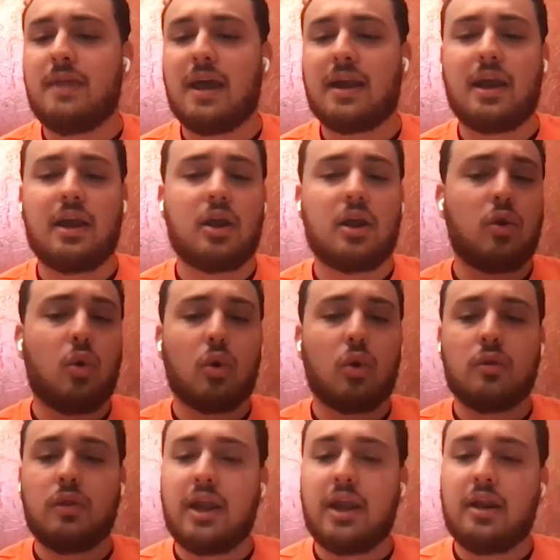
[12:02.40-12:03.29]
that kind of
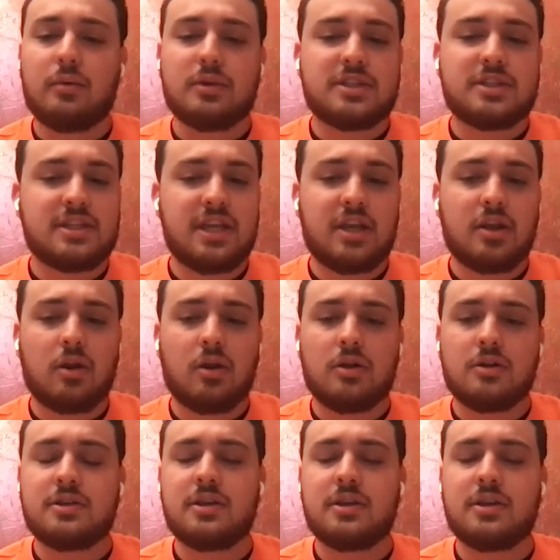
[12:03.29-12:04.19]
correlated with
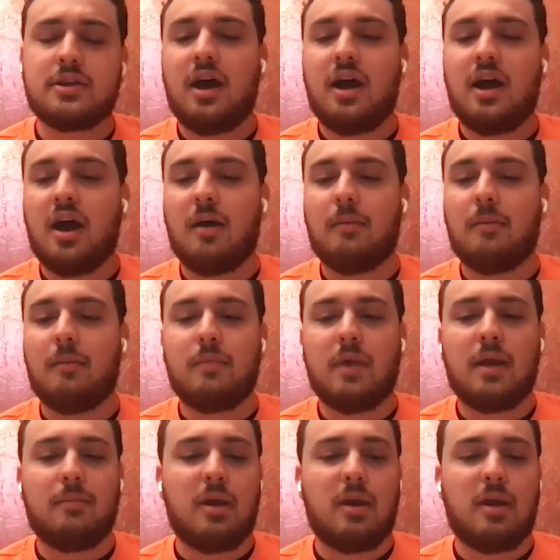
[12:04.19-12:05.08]
sneakers?
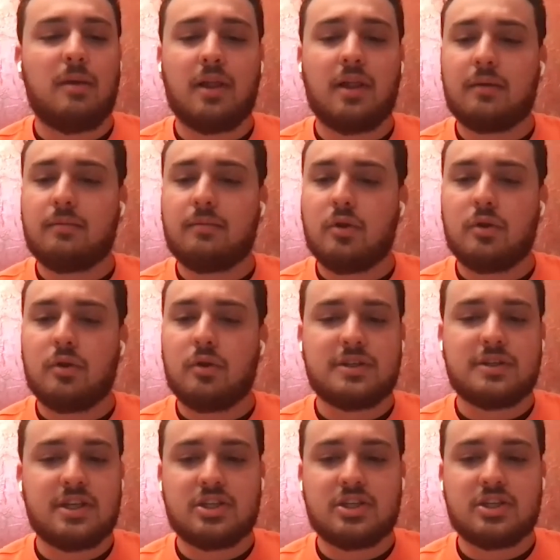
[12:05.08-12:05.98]
And maybe like your
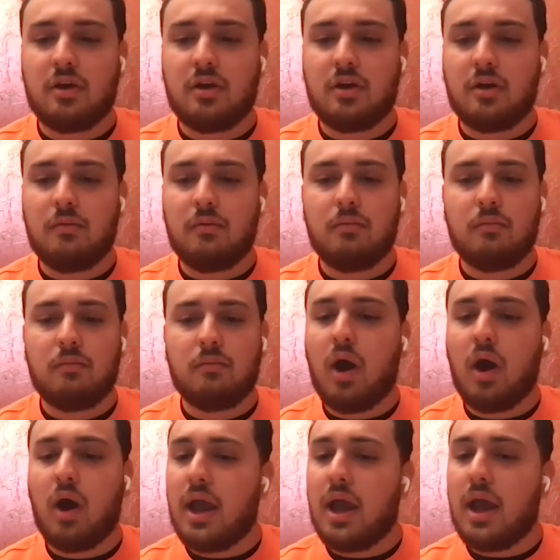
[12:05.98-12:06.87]
decision on
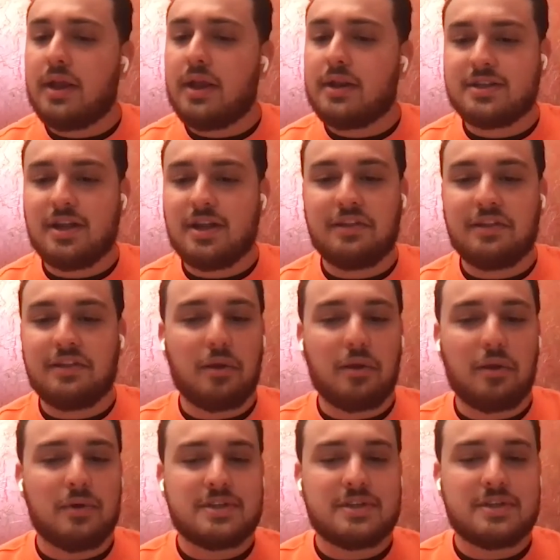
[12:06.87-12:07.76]
why to study
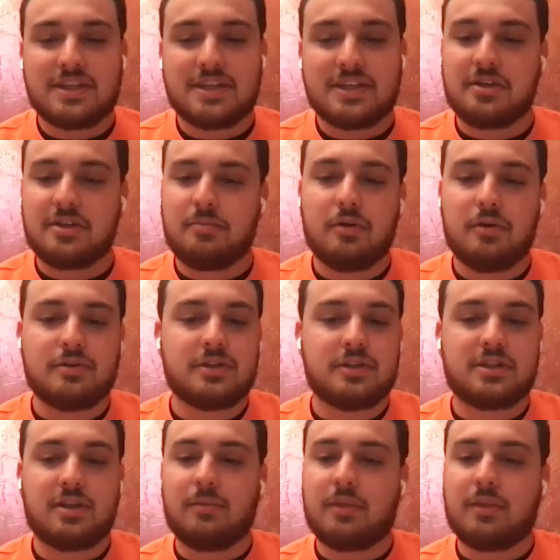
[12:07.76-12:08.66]
linguistics as
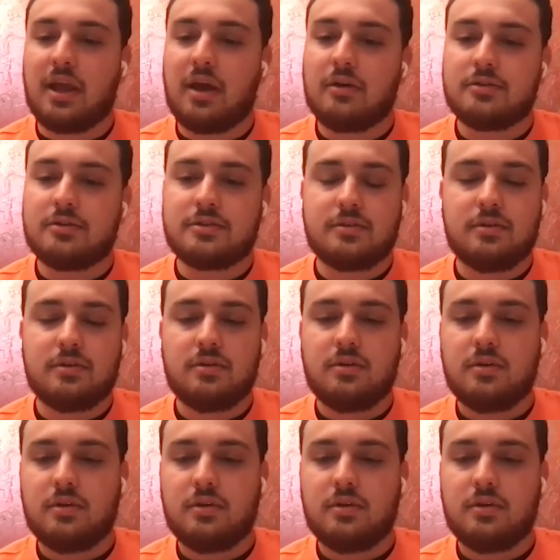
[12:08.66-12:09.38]
opposed to something else?